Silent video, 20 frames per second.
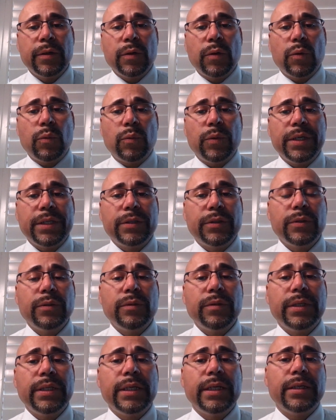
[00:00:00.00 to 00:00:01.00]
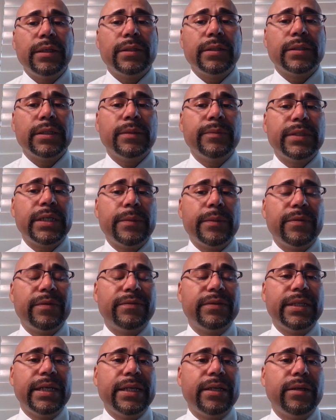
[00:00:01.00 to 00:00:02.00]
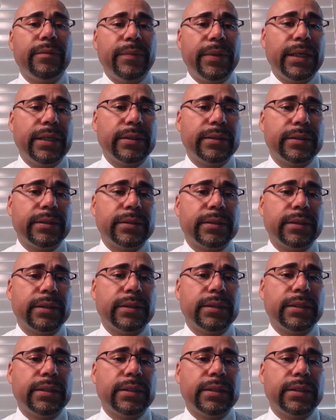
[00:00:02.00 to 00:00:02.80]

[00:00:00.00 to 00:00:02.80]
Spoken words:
we do need some type of database